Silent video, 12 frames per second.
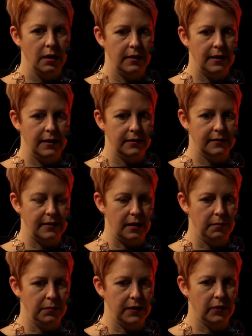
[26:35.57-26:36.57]
that
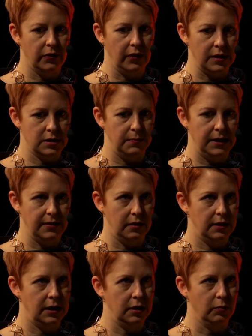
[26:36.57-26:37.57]
um, there's a lot to be
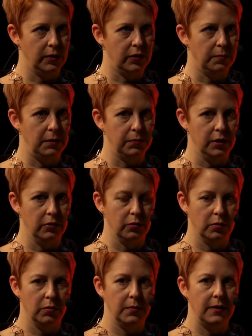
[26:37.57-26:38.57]
done here with the people in
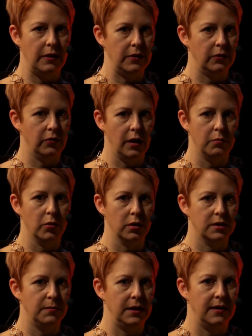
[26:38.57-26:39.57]
the room, and then there's a lot more
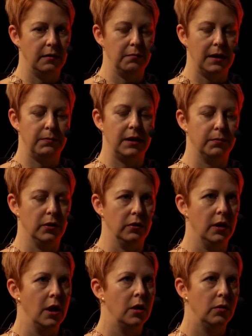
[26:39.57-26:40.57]
to be done by
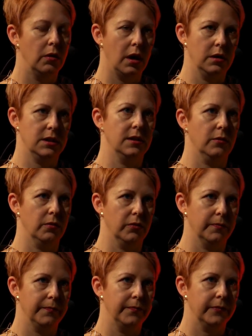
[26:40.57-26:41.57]
people who aren't in the room.